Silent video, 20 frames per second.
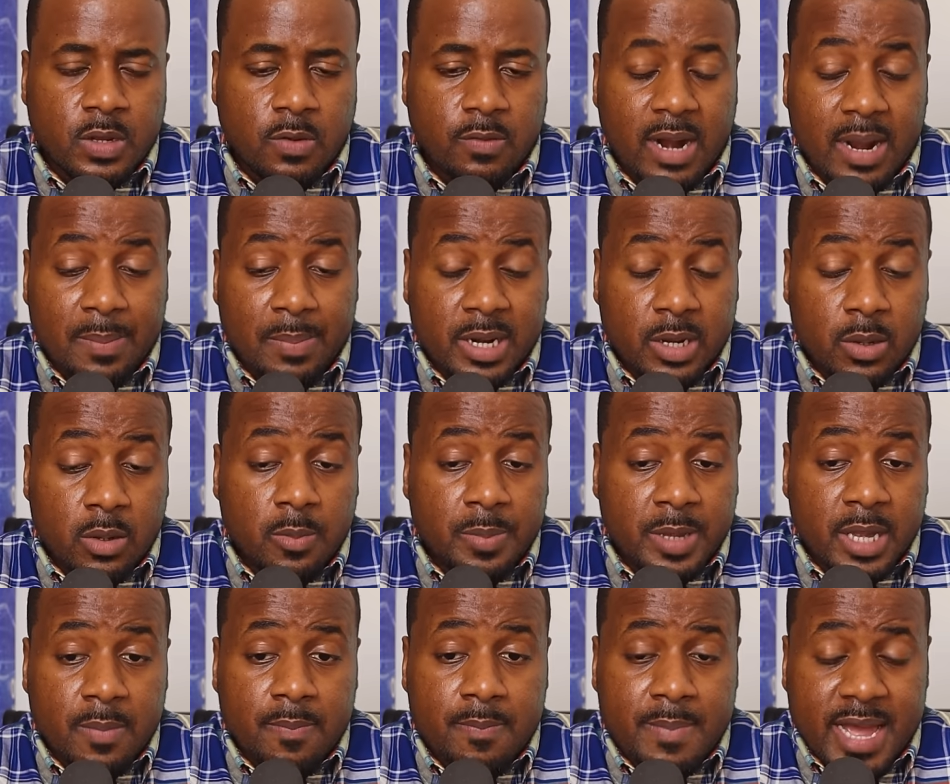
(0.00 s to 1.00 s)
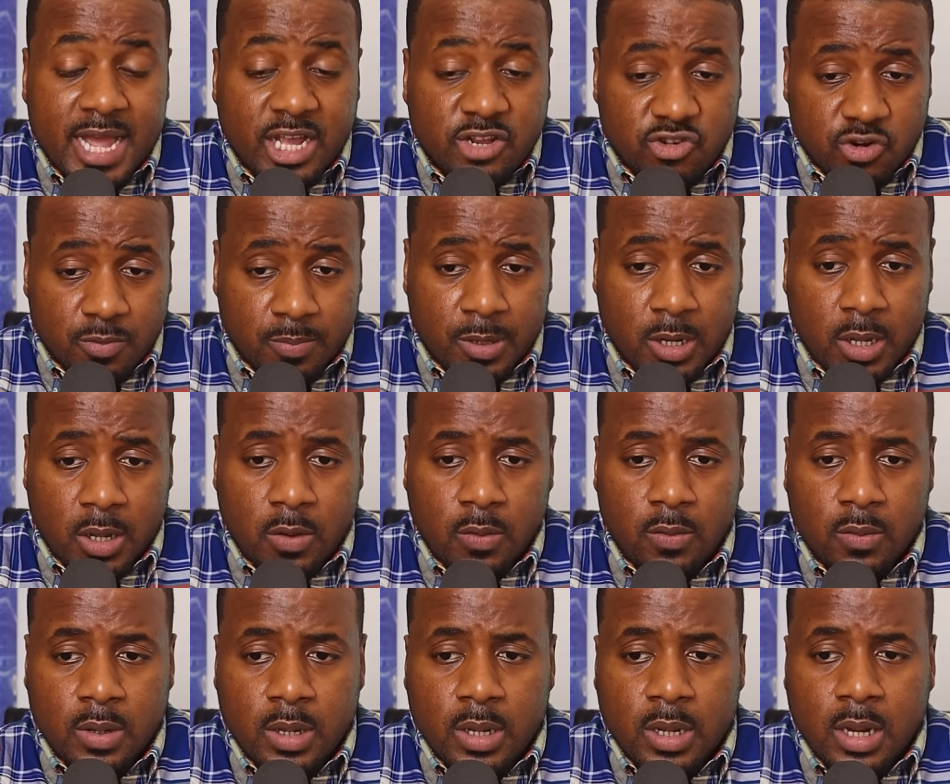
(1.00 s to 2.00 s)
right? But it would be a major
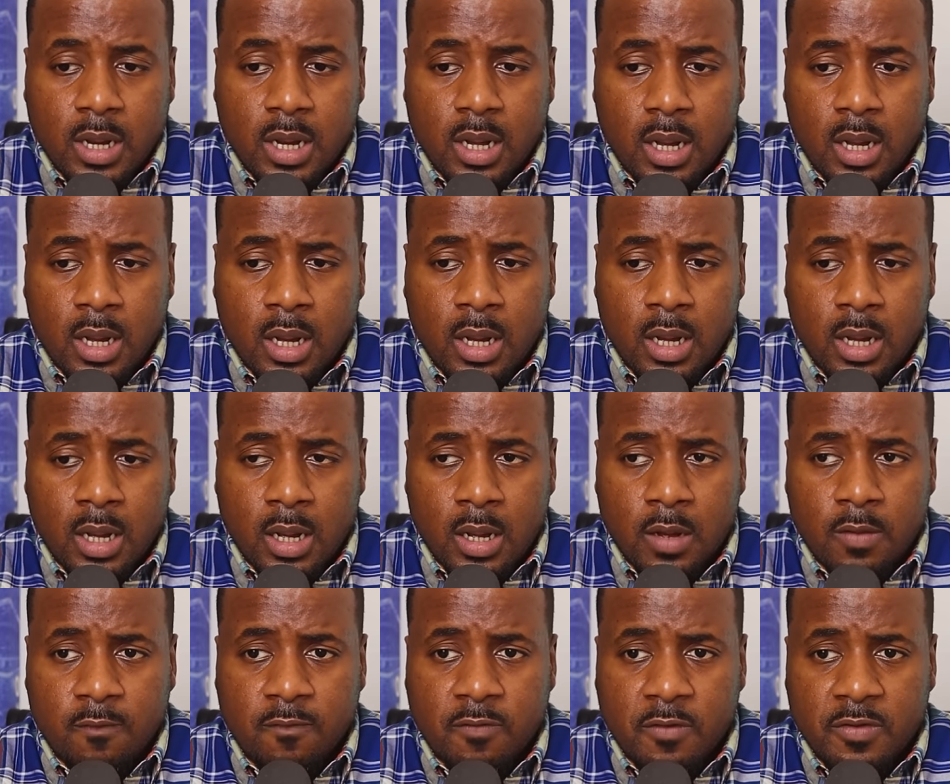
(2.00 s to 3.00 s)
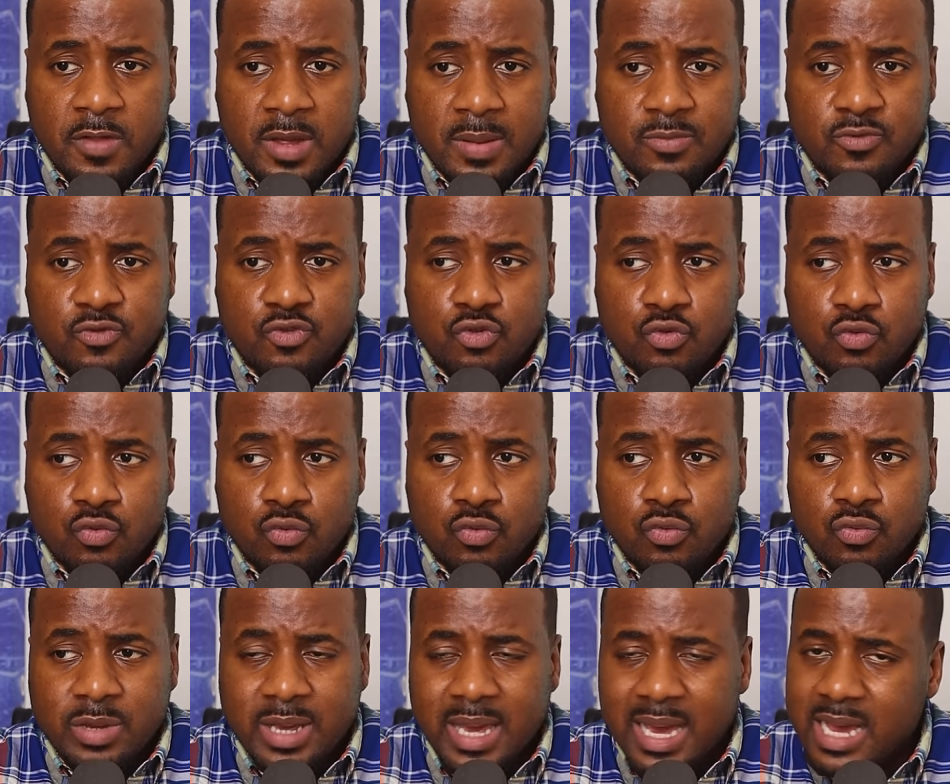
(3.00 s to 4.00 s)
blow for them
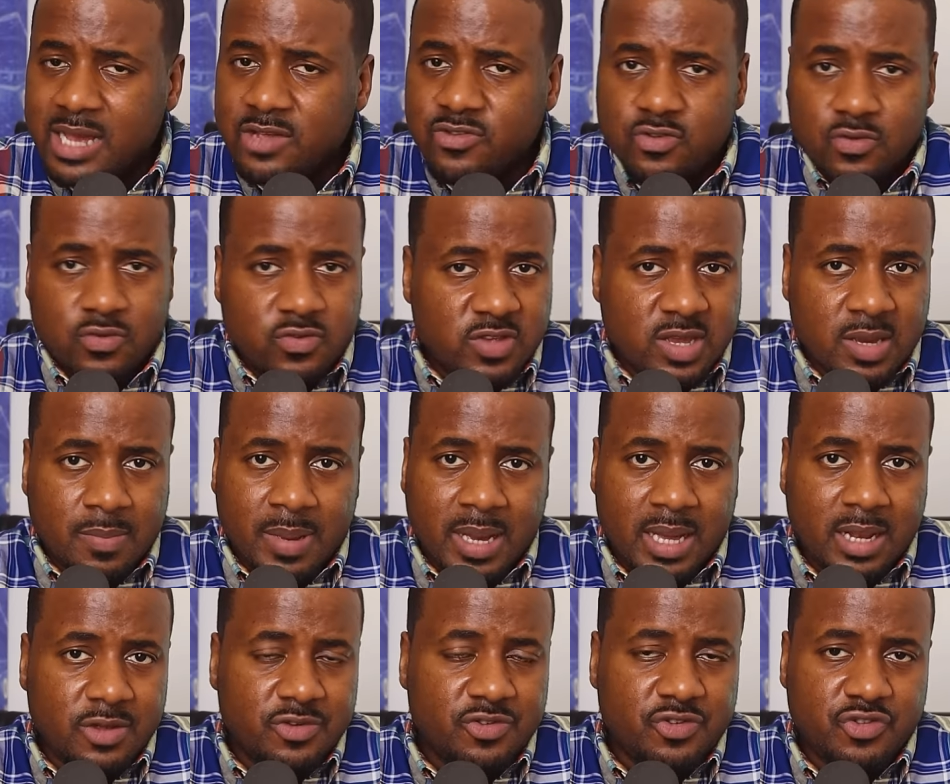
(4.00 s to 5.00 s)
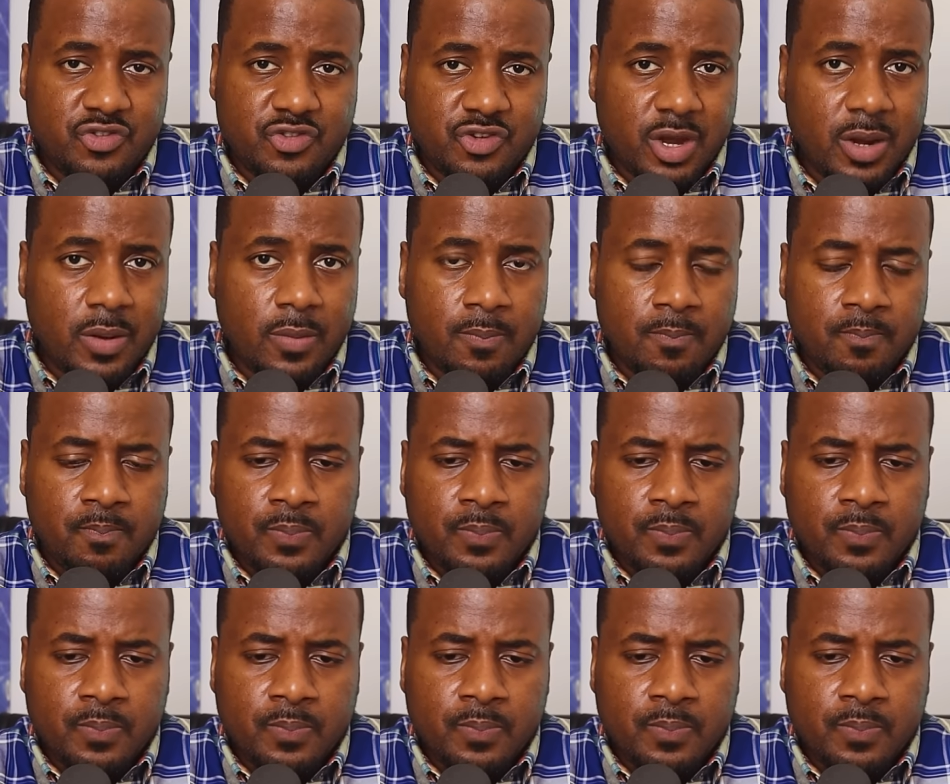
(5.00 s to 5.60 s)
to cancel Skip Bayless' show.